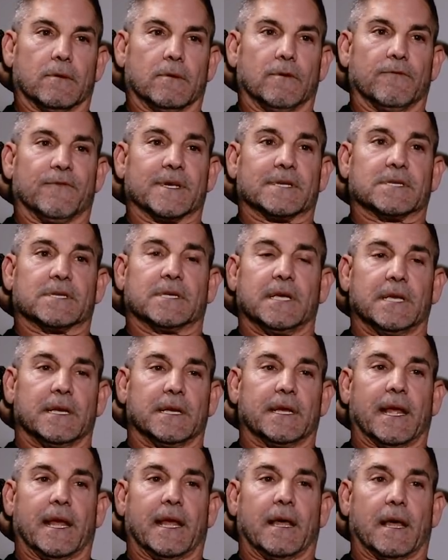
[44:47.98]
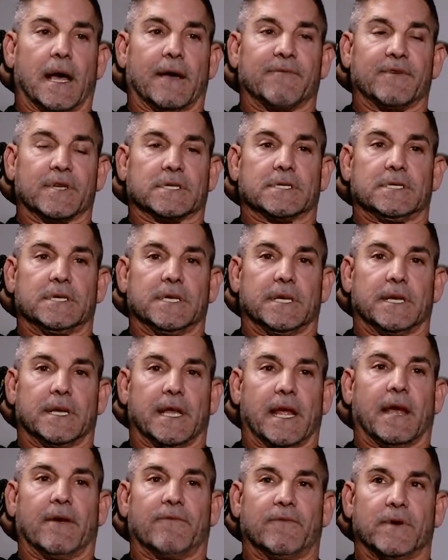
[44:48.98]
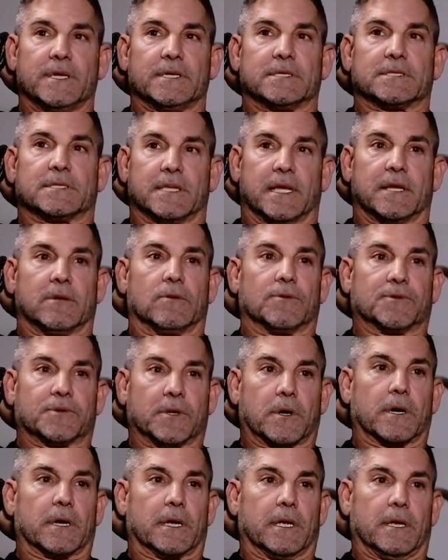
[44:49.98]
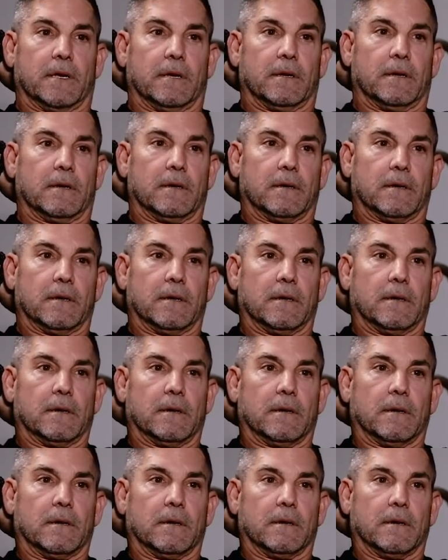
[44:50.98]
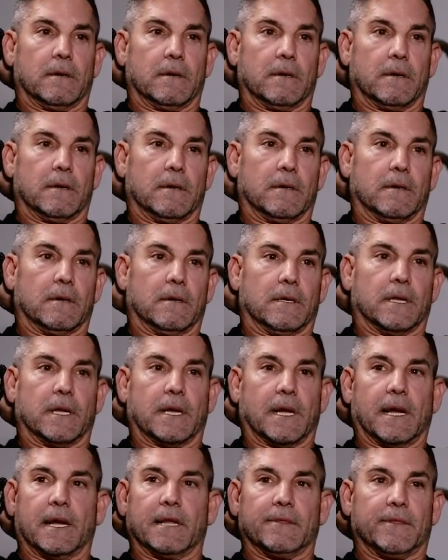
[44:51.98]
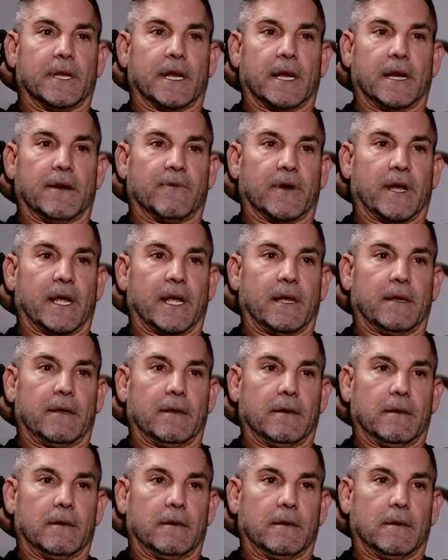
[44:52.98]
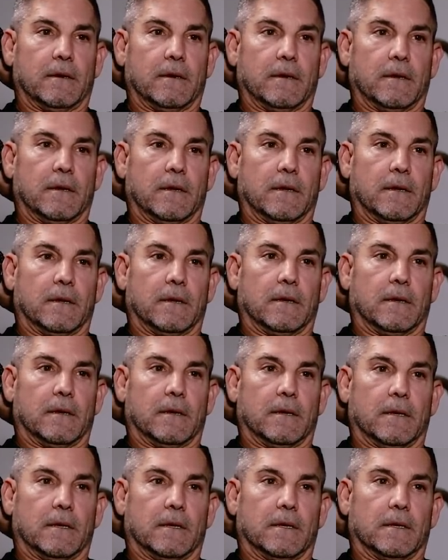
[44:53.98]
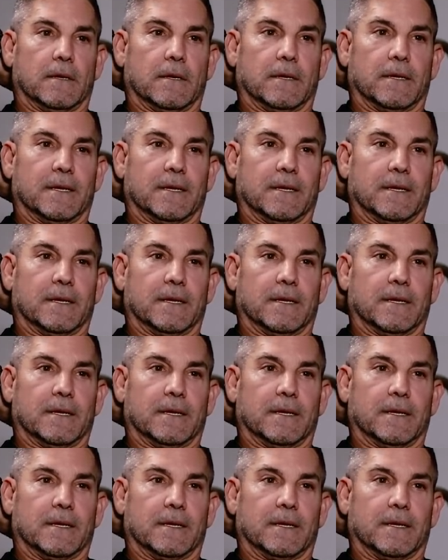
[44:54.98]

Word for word: You've exceeded. I've exceeded every single target that I that I ever had. How long till you hit a billion?